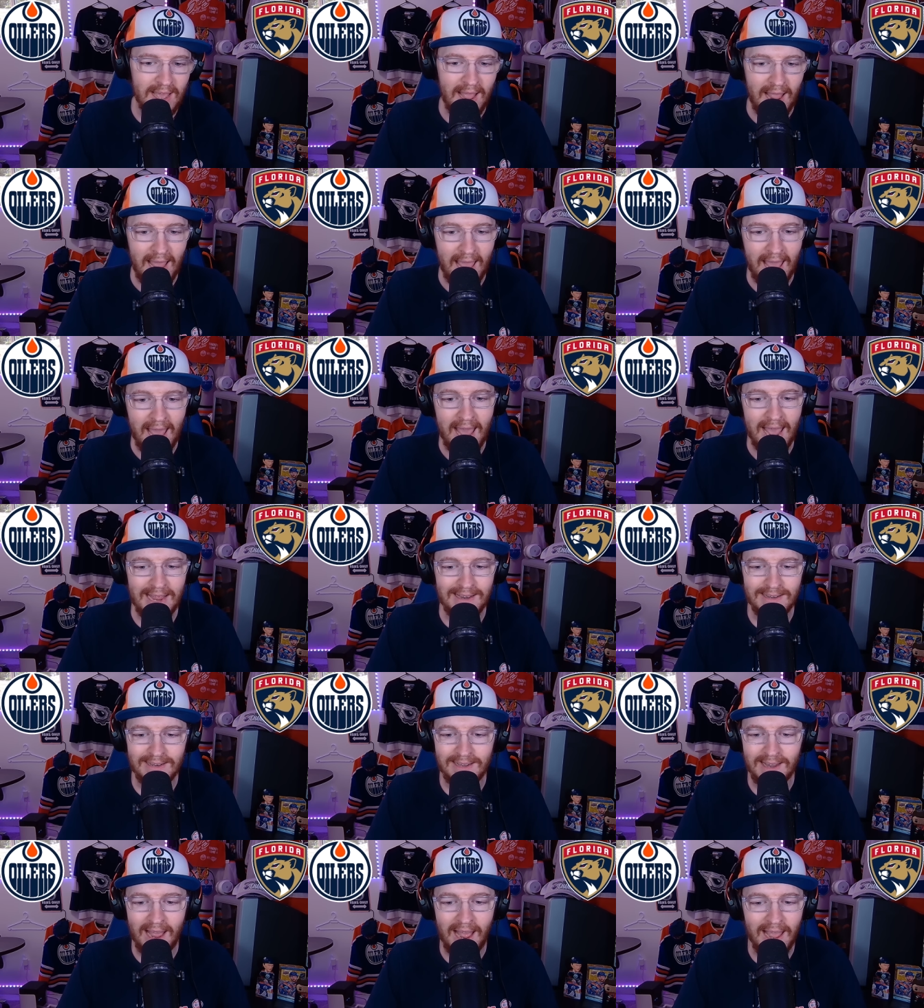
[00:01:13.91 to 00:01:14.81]

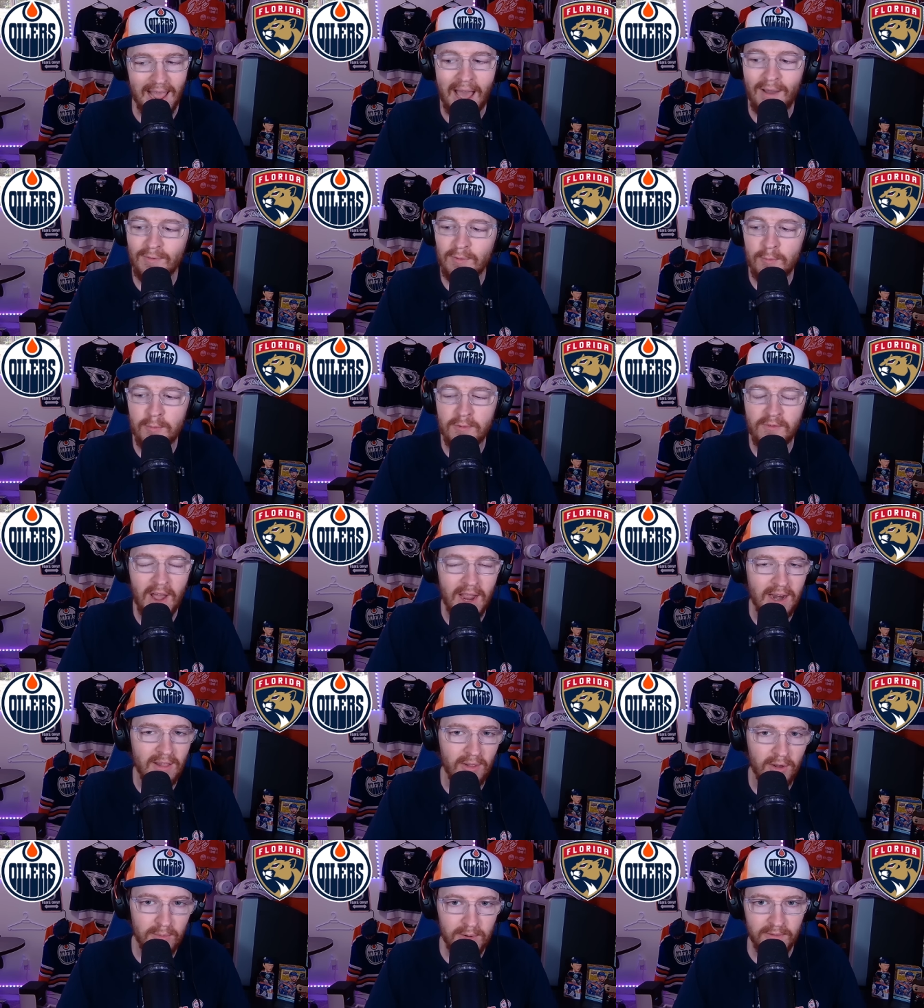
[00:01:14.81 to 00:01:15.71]
And I have to provide
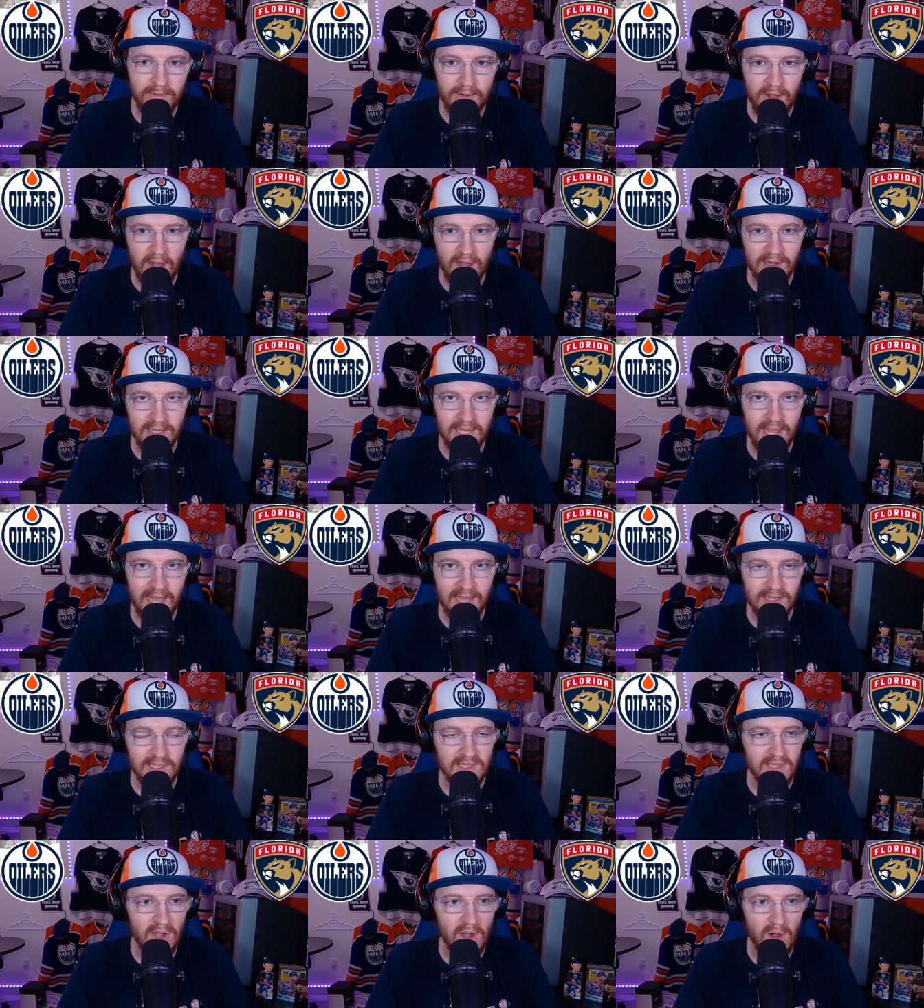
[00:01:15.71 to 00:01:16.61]
a little bit of
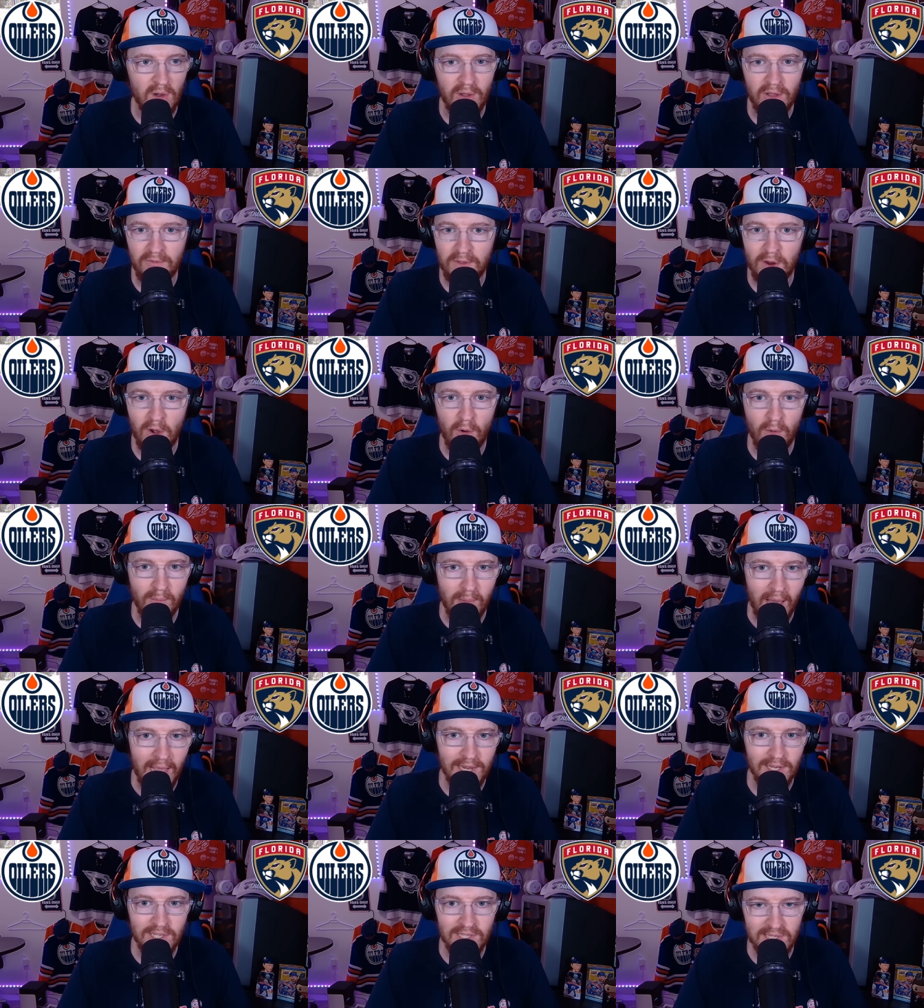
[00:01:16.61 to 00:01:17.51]
context, so if you don't
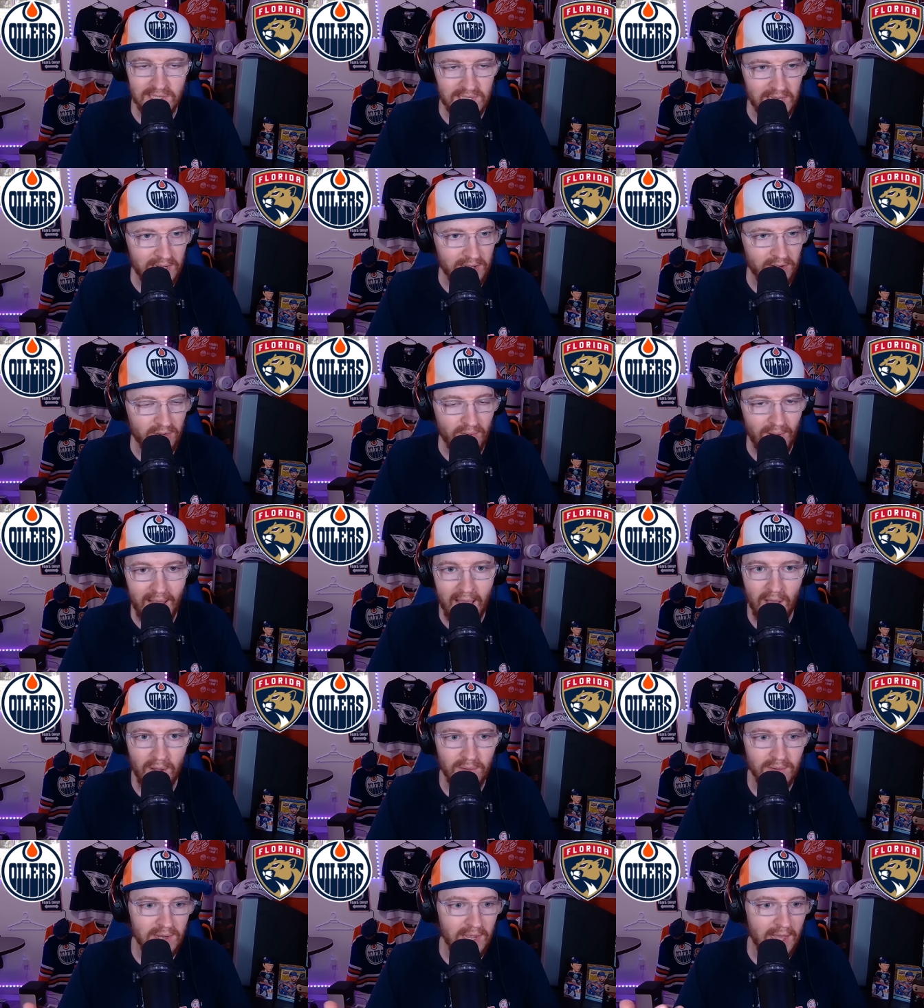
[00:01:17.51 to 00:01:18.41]
mind just sitting
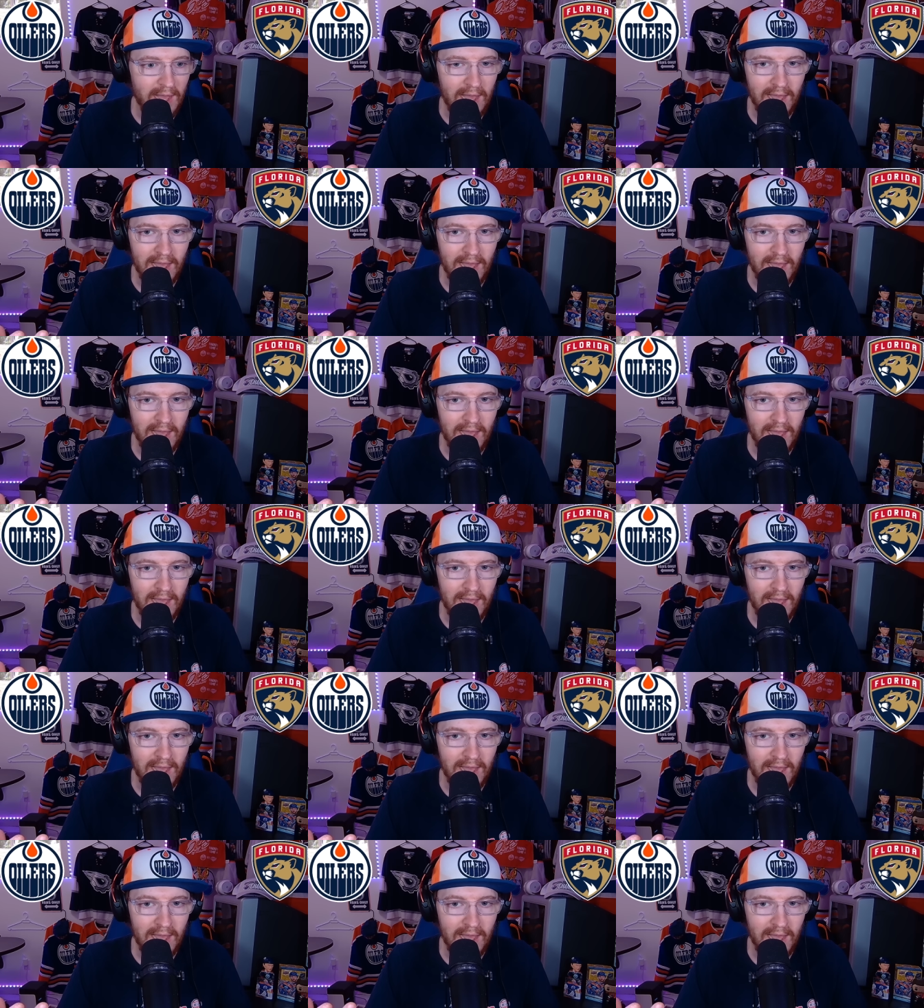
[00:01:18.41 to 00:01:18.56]
around,